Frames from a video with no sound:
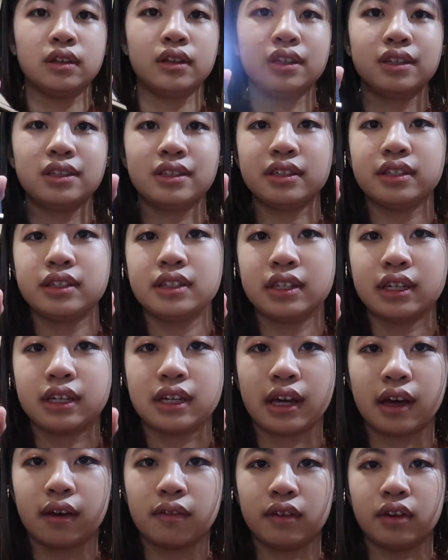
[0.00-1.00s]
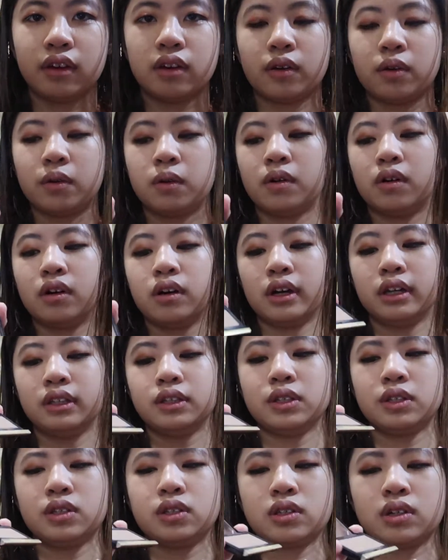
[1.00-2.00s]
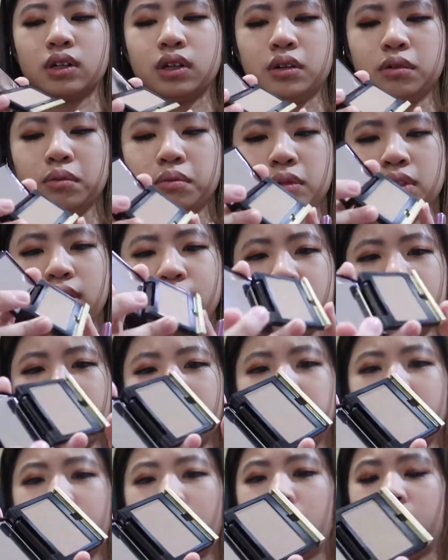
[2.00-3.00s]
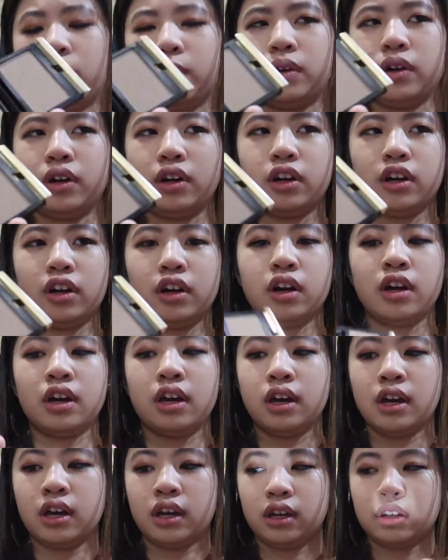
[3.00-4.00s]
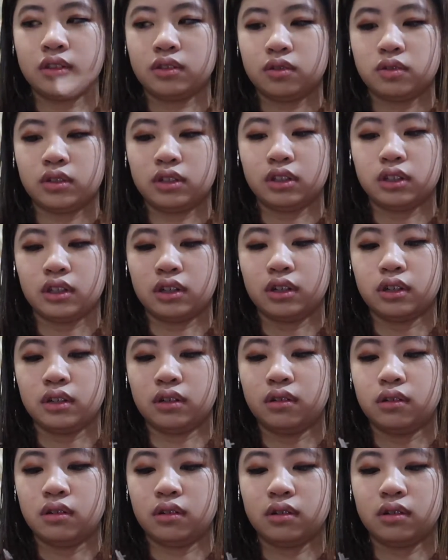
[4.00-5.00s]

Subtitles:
this is the Kevin Aucoin sculpting powder. It's really good.